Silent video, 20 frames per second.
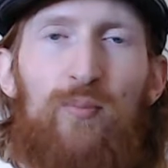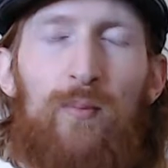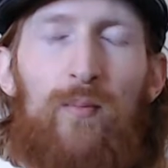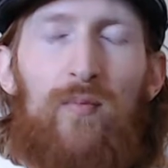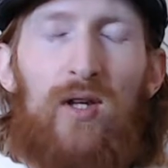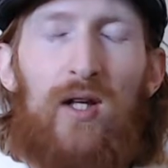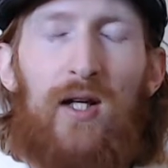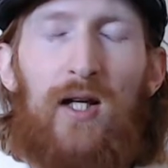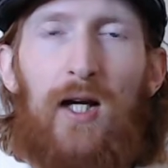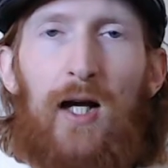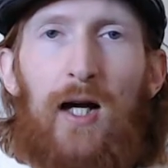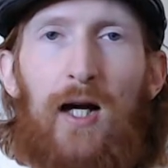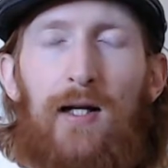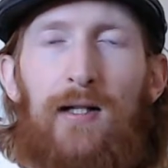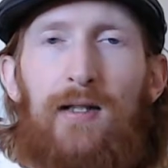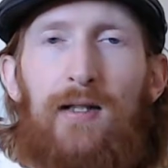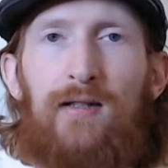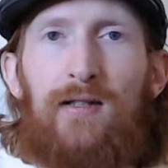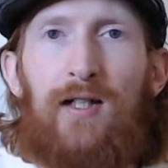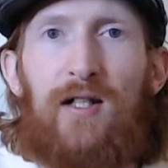yeah,
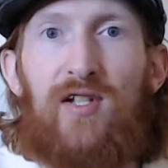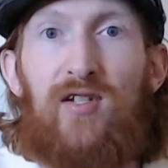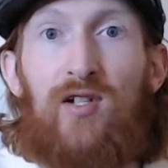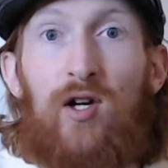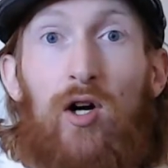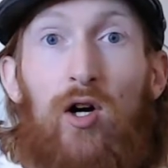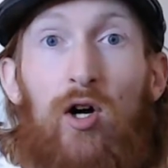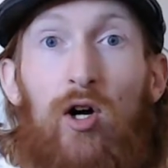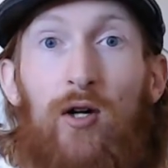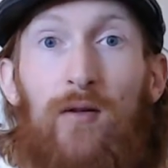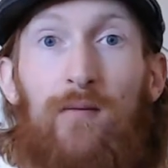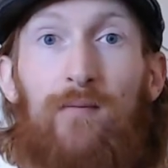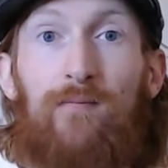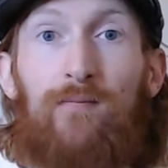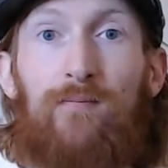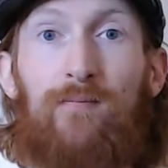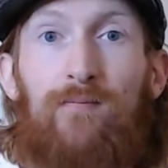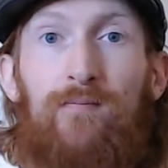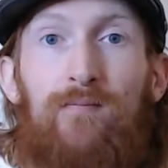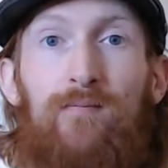that's not on.
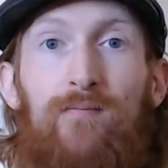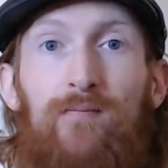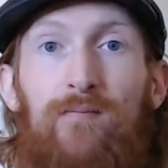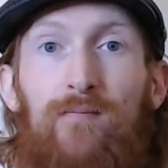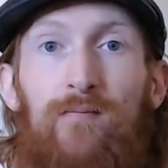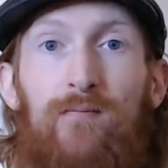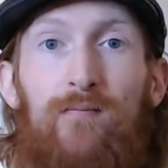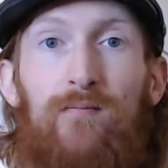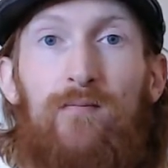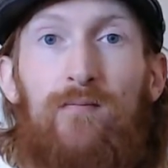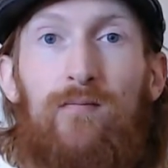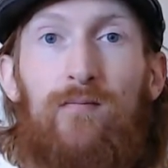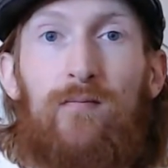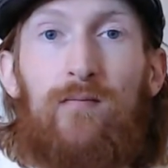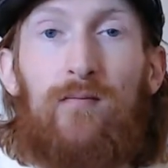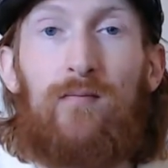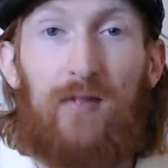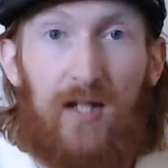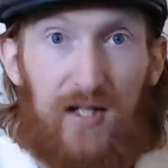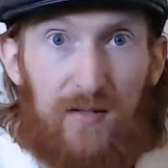
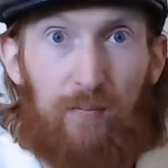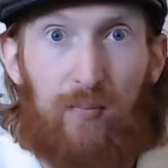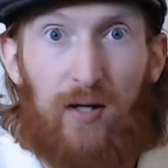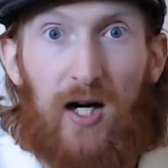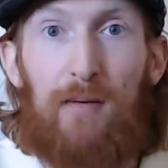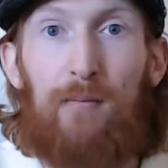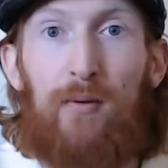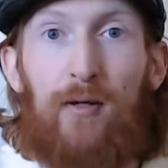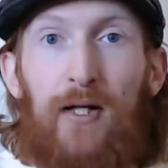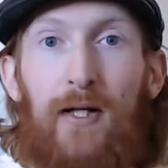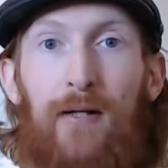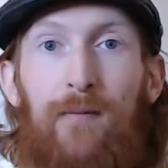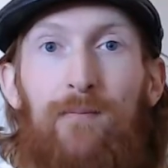That's bribery.